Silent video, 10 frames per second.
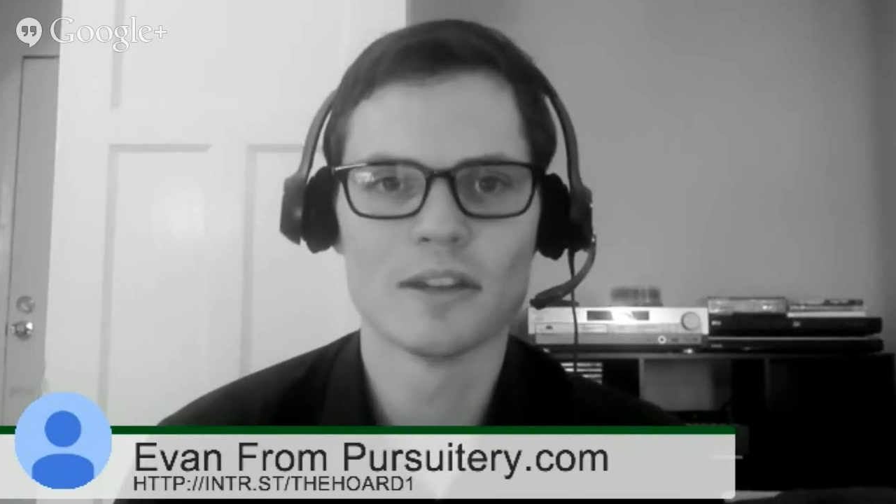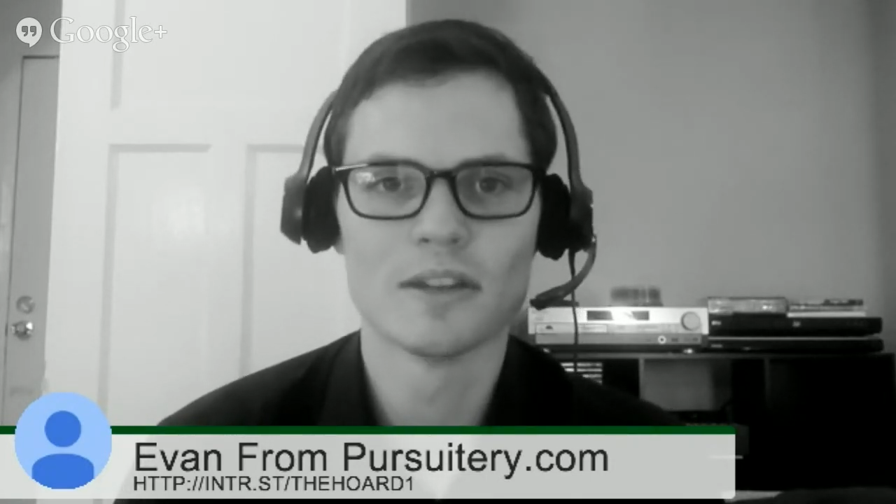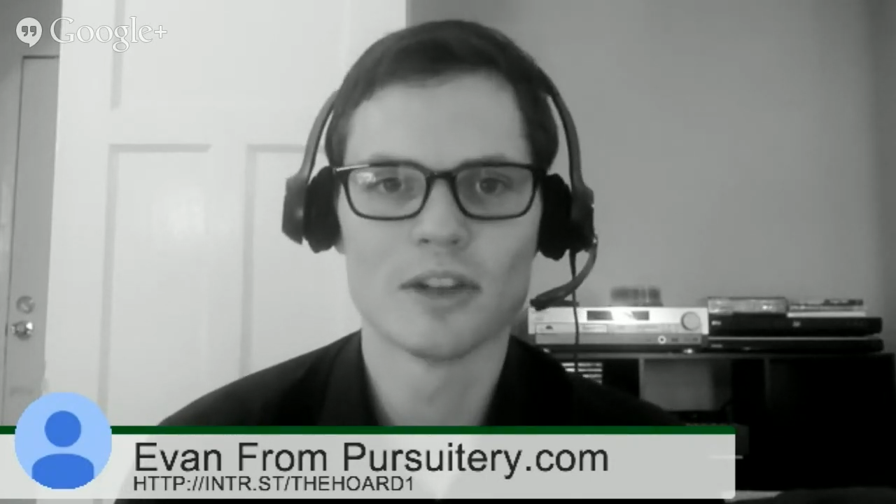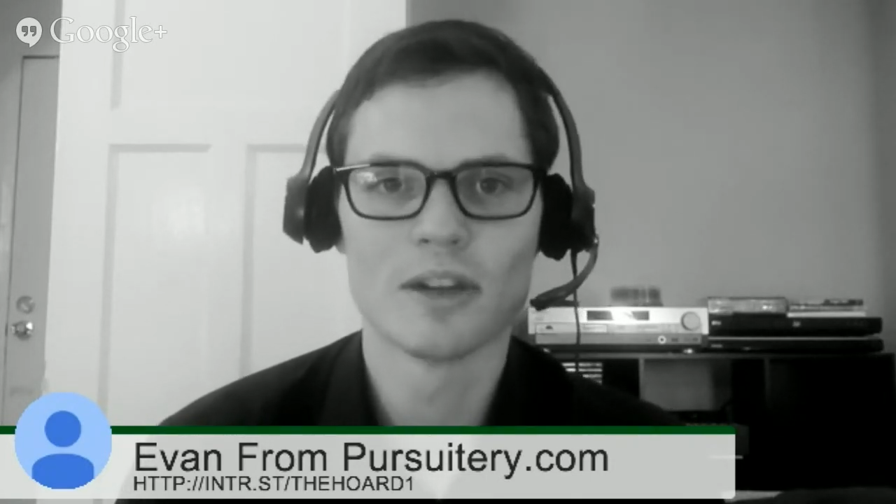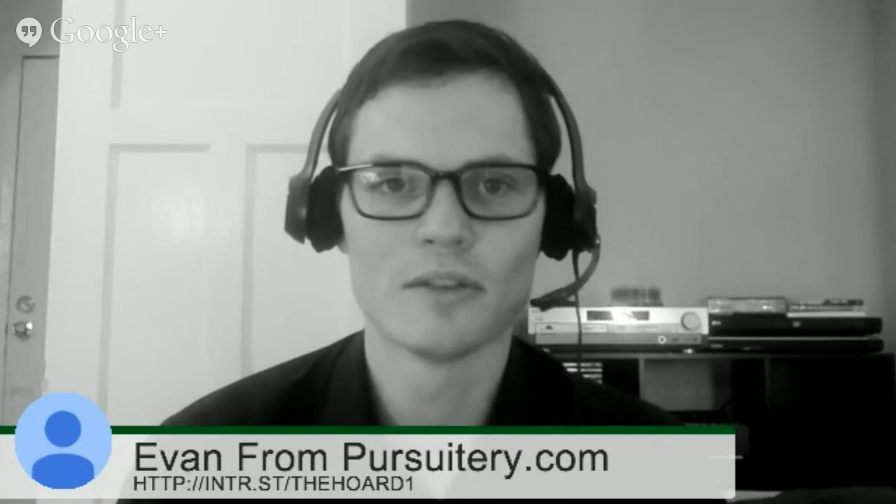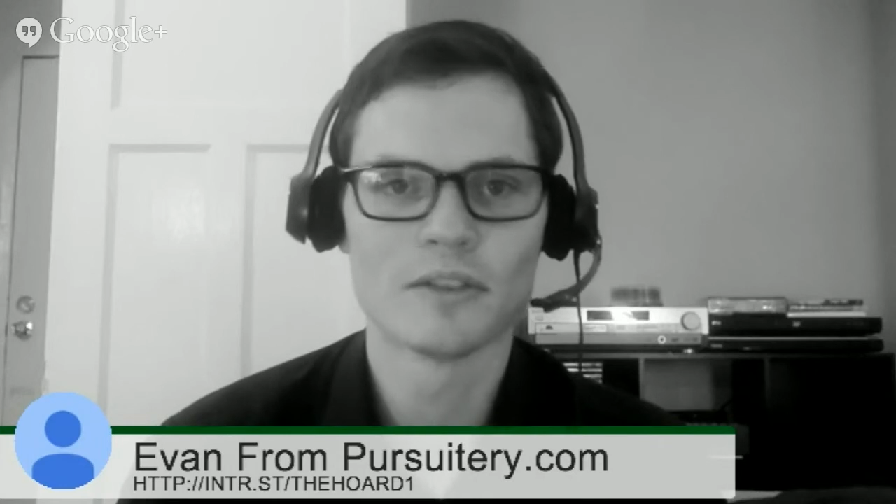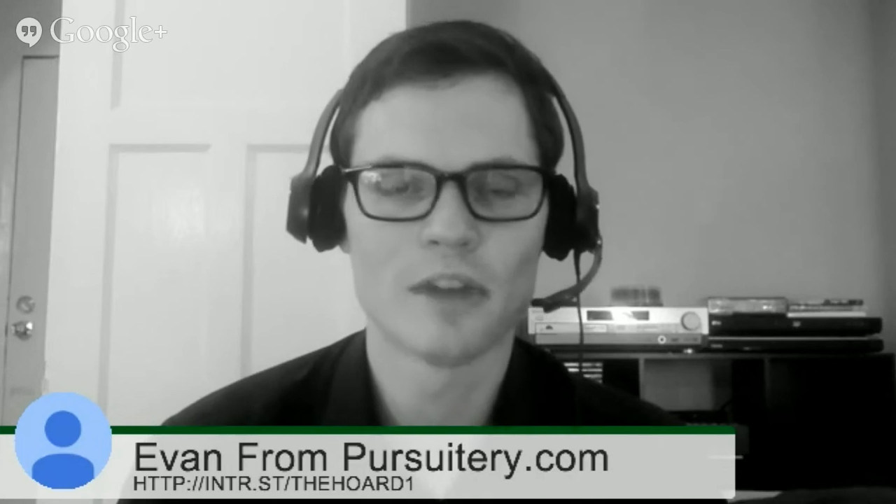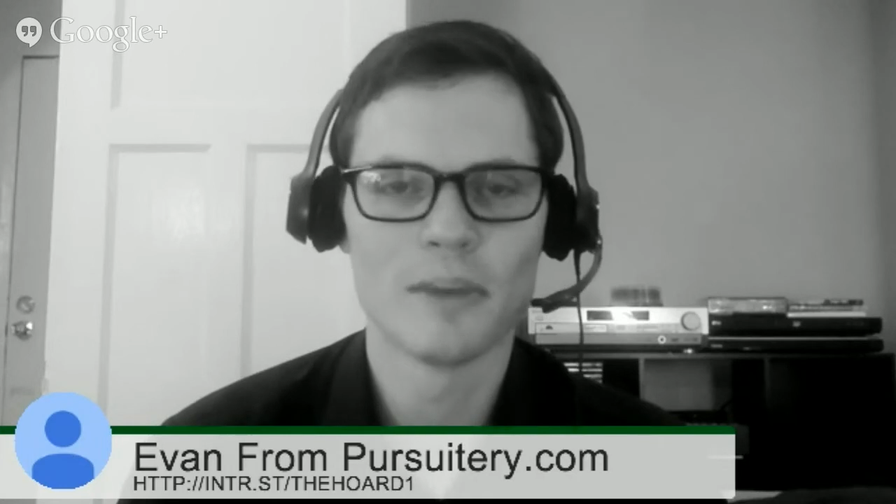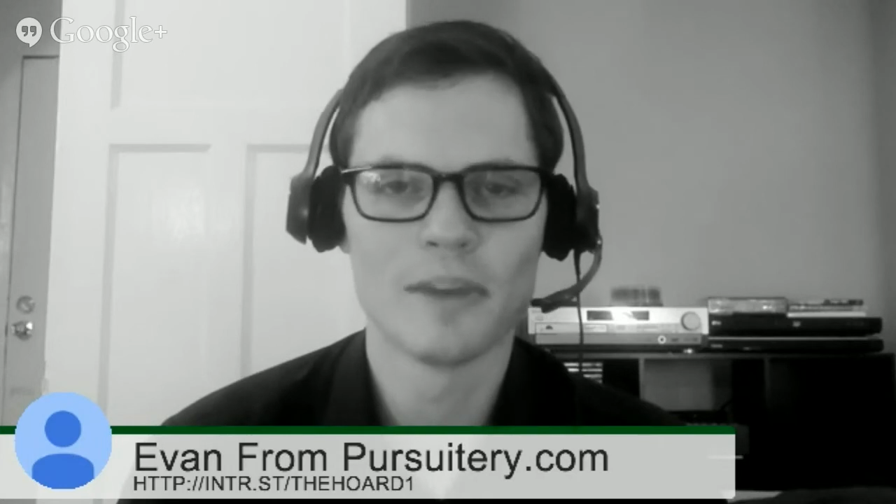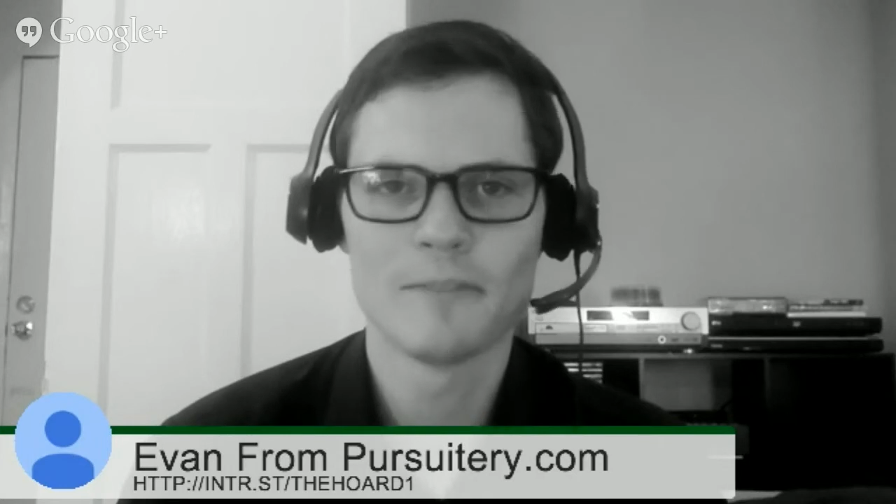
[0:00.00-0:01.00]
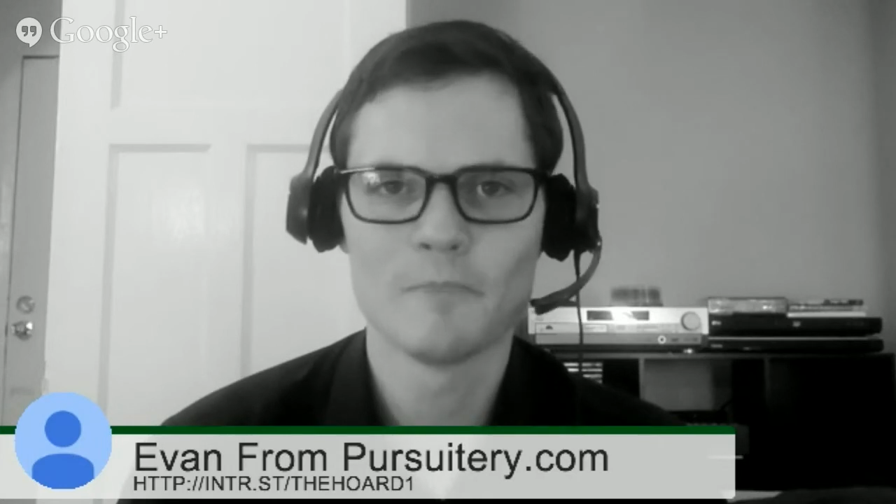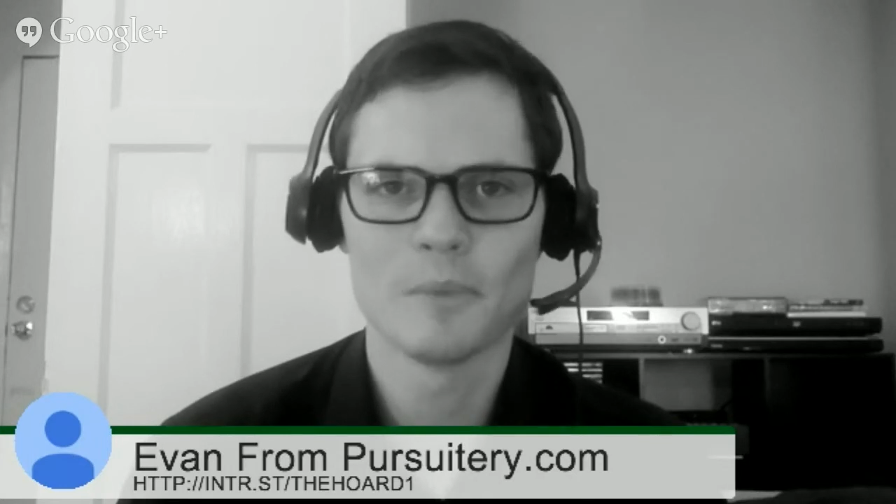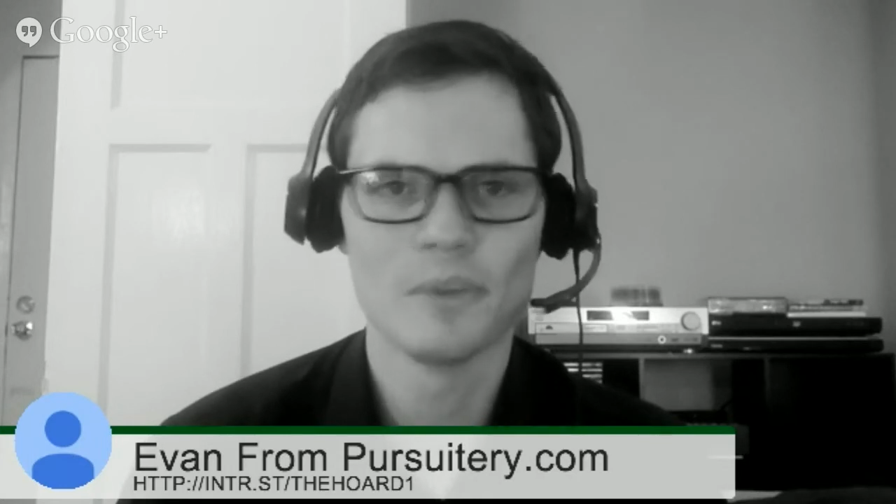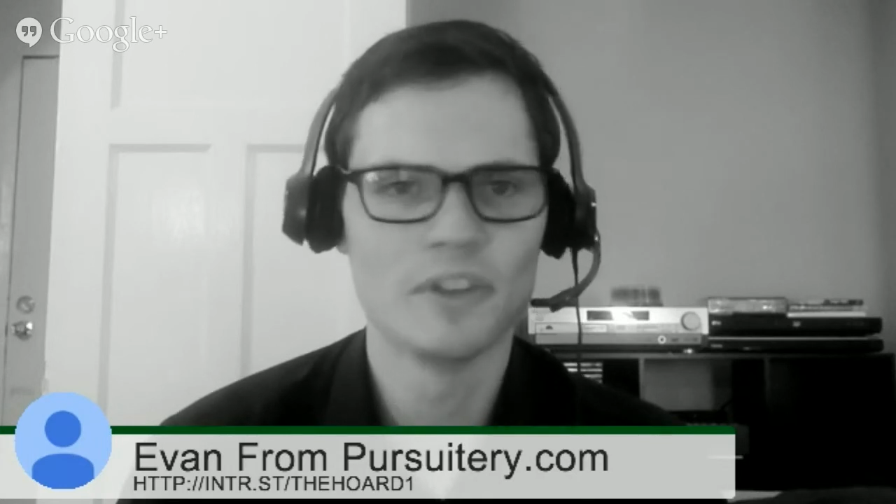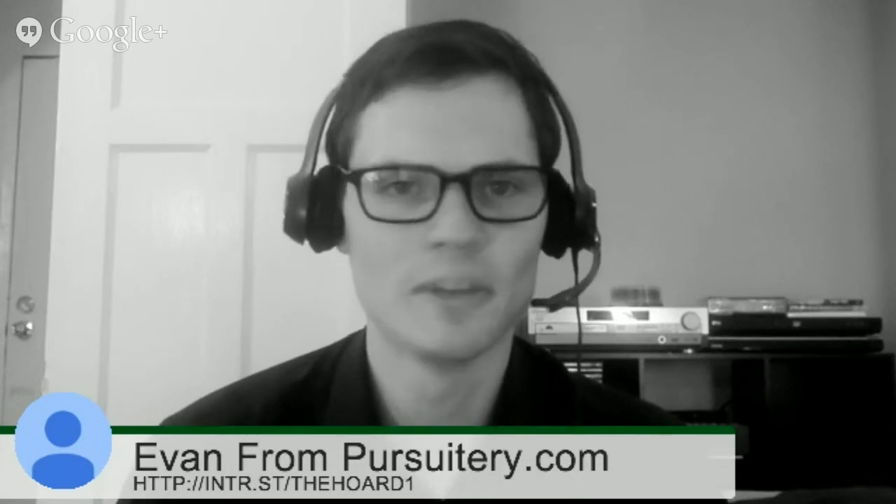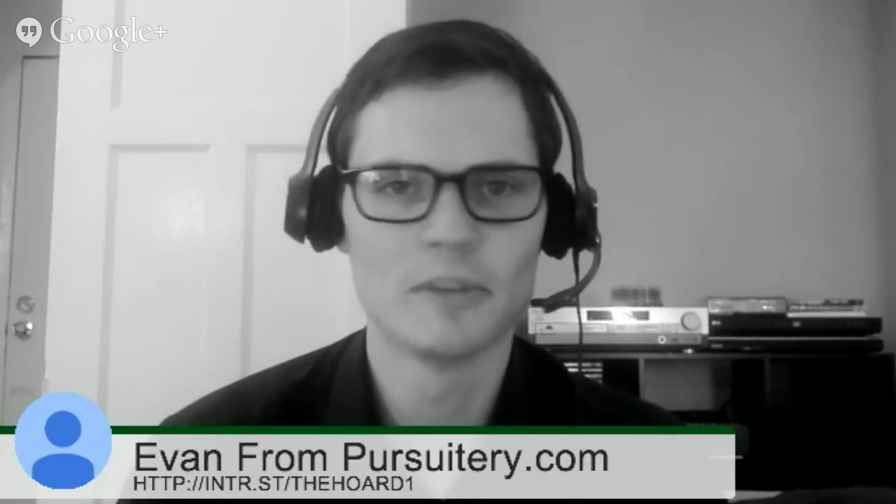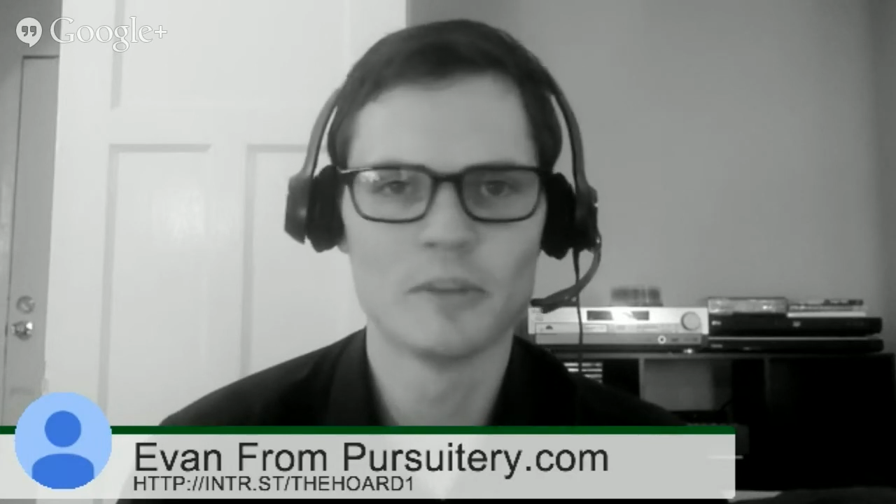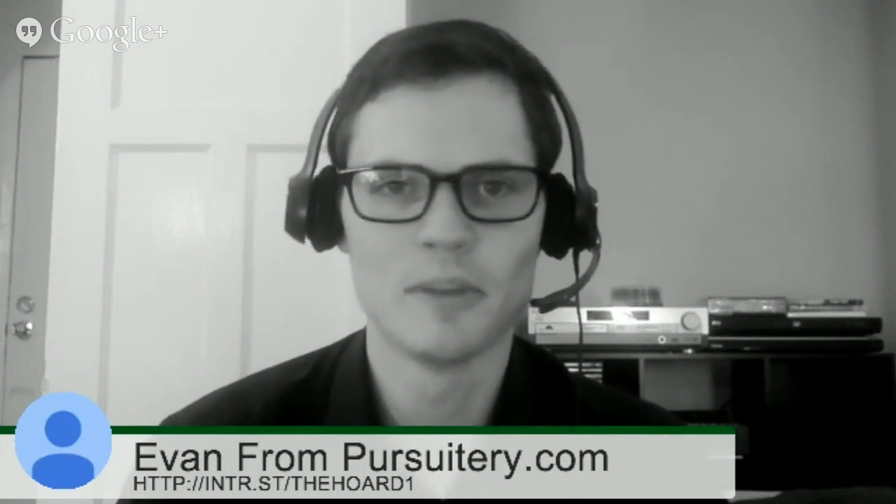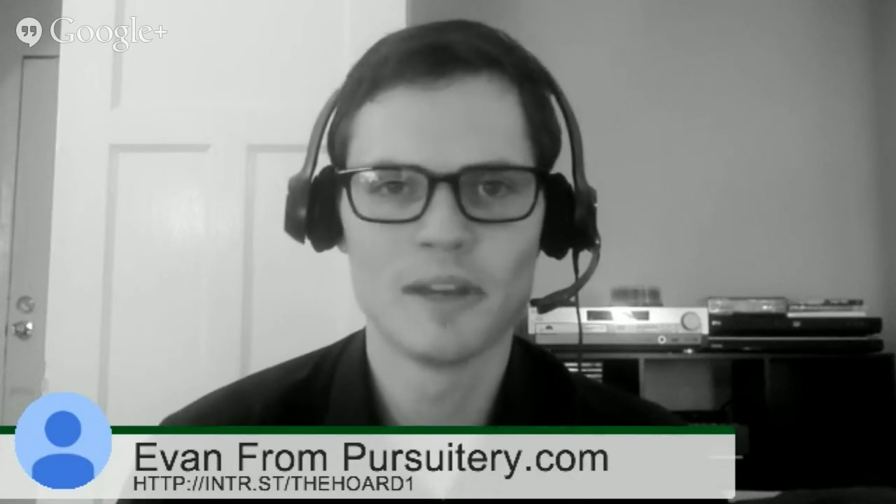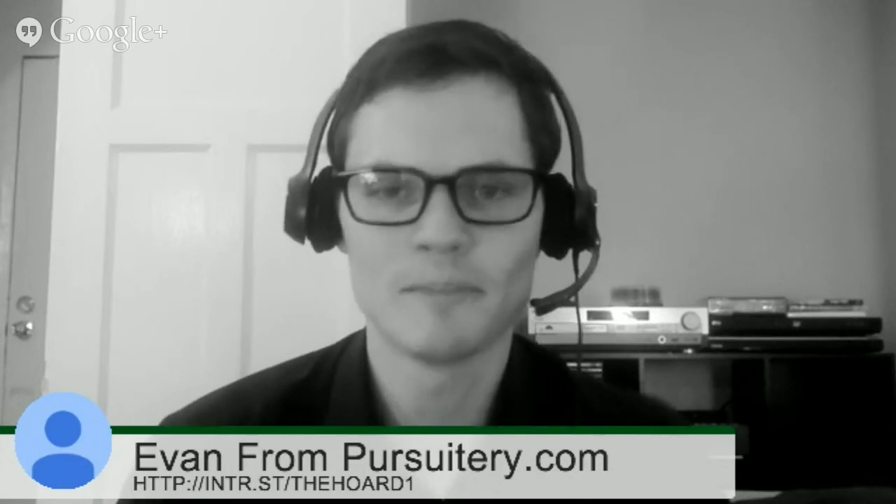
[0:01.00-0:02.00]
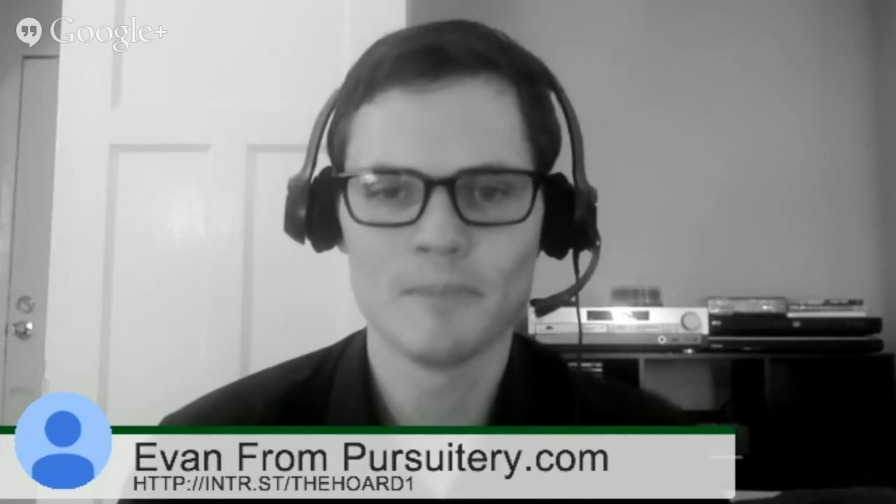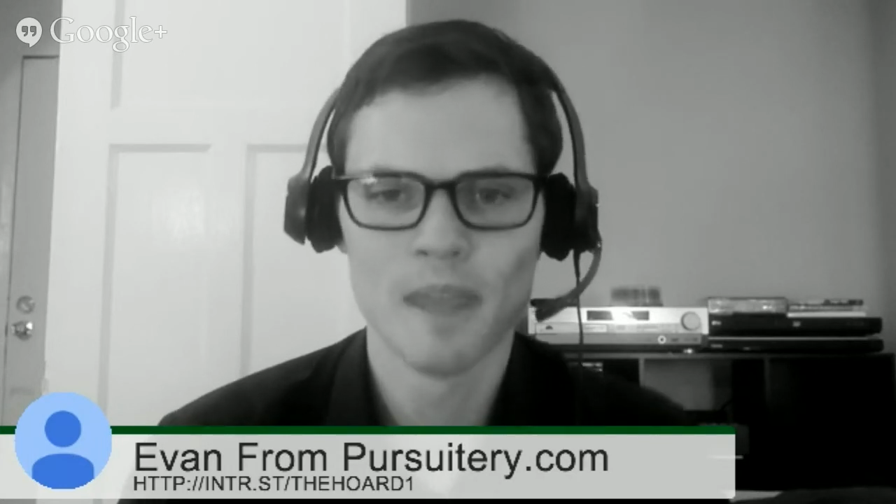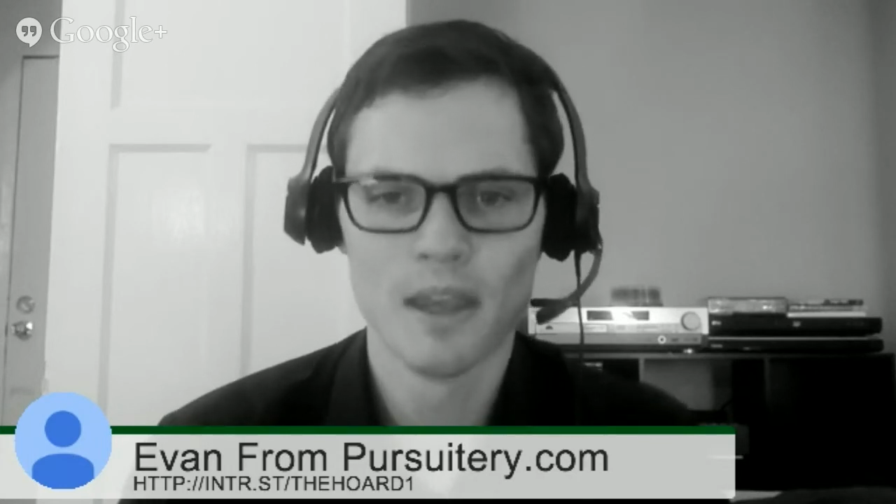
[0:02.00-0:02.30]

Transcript: the challenges coming in. Please keep submitting.